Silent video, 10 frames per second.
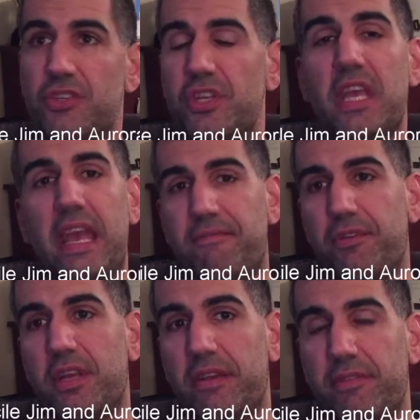She can't
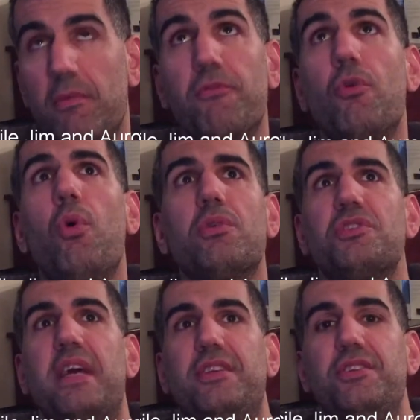forgive him. Of course
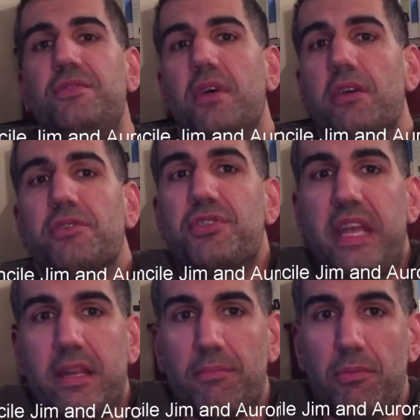not. She's
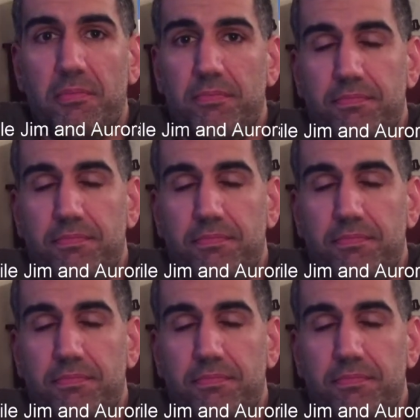understandably